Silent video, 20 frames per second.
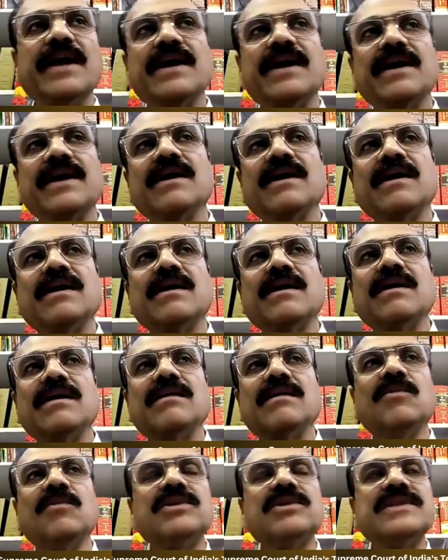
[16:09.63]
my
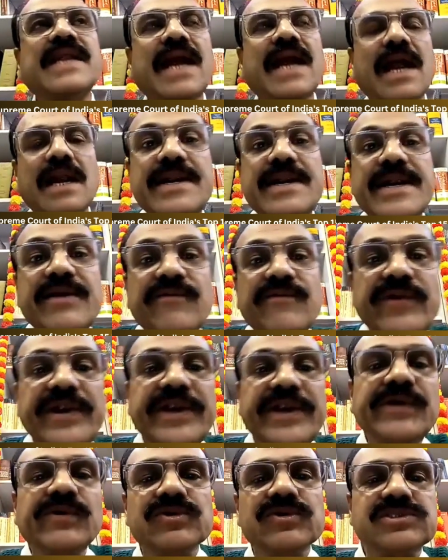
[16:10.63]
more than 100
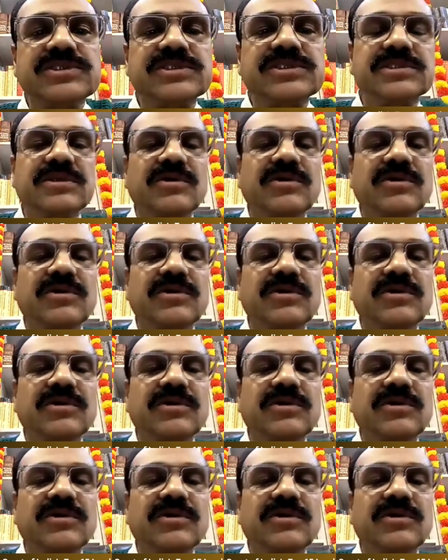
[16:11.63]
videos